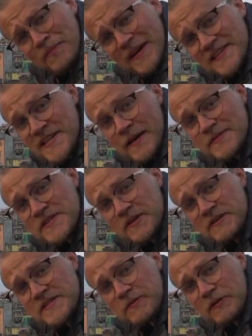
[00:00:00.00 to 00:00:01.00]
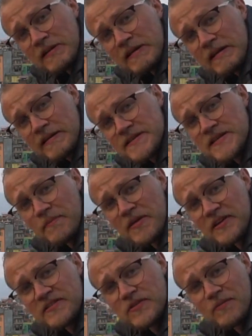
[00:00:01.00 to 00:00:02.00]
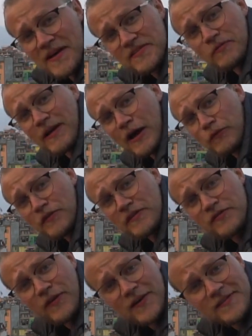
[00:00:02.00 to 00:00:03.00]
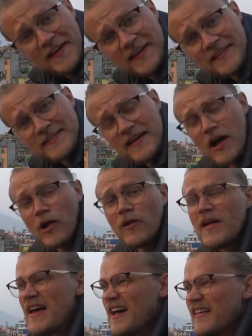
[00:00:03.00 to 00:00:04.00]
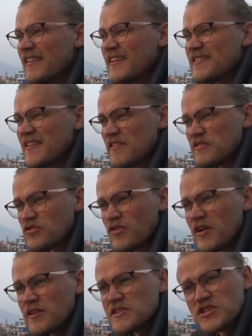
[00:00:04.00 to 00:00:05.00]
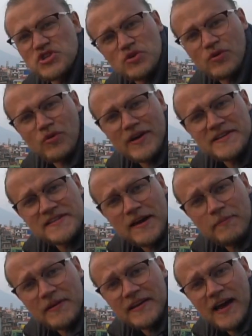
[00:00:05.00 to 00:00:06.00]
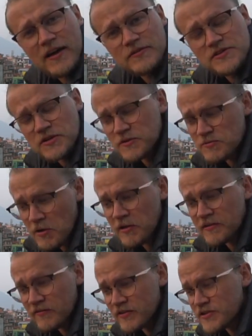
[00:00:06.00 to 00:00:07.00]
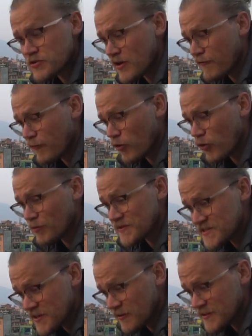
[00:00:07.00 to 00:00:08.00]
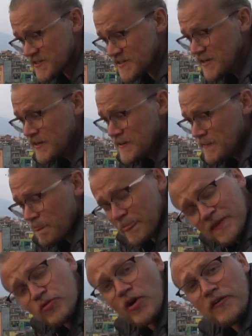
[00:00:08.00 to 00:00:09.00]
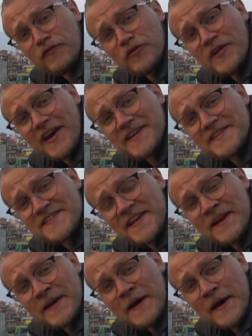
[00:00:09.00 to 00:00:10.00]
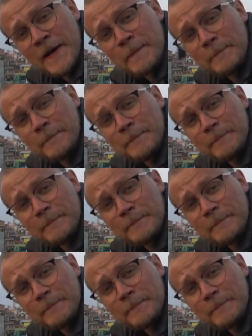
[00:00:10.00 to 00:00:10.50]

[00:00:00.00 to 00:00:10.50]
Base Camp still isn't really something to mess around with as far as I can tell. They say that the trail isn't too crazy up and down, so it's relatively straightforward, but still, it's, it's quite a few days, and um,